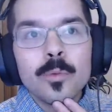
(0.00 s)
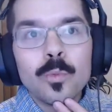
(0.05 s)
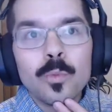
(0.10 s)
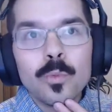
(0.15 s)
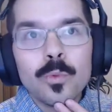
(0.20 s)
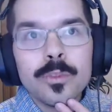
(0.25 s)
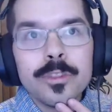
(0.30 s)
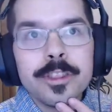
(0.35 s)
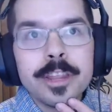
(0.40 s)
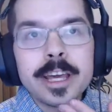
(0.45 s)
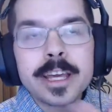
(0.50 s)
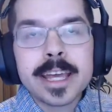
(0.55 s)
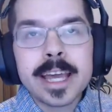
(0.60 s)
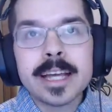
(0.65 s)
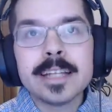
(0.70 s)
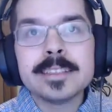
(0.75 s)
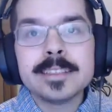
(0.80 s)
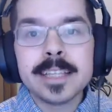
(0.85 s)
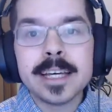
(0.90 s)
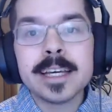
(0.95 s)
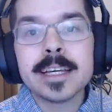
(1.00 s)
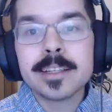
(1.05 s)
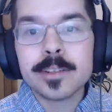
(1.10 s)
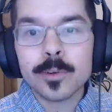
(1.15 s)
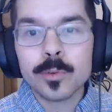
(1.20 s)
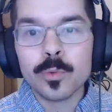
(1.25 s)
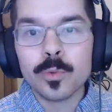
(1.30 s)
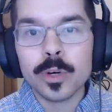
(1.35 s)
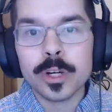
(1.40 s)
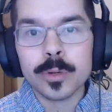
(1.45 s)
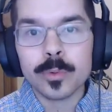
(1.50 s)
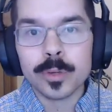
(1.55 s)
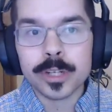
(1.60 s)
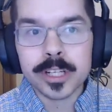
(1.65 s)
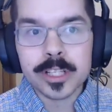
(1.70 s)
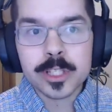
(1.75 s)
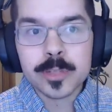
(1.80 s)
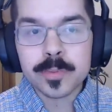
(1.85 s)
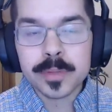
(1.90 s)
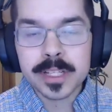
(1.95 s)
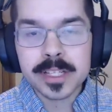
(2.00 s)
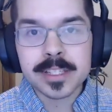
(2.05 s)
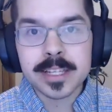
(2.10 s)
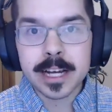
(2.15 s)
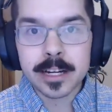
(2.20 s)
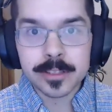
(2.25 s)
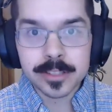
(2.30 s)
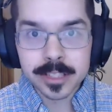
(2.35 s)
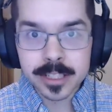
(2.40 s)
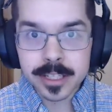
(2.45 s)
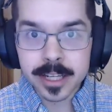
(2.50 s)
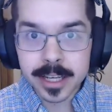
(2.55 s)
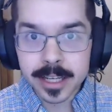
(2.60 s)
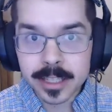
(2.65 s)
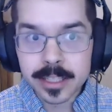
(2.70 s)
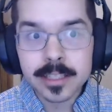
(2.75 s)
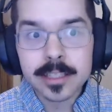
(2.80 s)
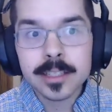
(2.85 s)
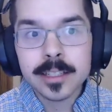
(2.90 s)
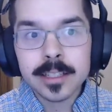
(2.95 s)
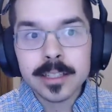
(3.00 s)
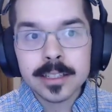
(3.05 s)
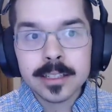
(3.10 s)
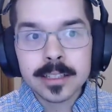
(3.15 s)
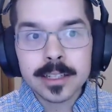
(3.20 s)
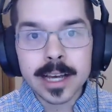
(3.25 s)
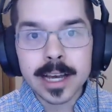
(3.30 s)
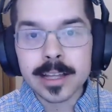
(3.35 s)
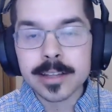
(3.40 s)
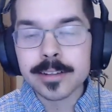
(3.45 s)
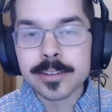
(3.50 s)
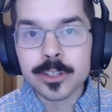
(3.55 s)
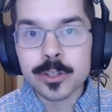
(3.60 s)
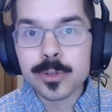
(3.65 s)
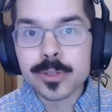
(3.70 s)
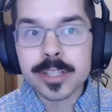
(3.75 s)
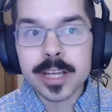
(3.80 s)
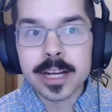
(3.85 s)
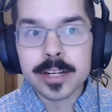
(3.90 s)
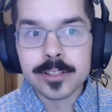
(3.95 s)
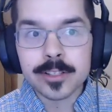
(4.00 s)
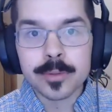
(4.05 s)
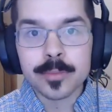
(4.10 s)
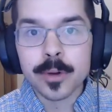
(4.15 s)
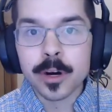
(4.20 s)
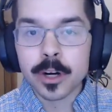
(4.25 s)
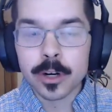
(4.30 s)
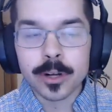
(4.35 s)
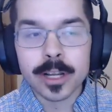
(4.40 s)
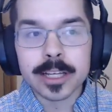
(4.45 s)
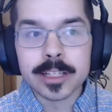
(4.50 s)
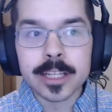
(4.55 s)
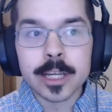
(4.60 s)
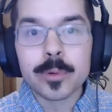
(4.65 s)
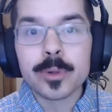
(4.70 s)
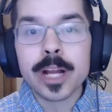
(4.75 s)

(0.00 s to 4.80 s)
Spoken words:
they can't take what it spits out today and use that tomorrow. Like they would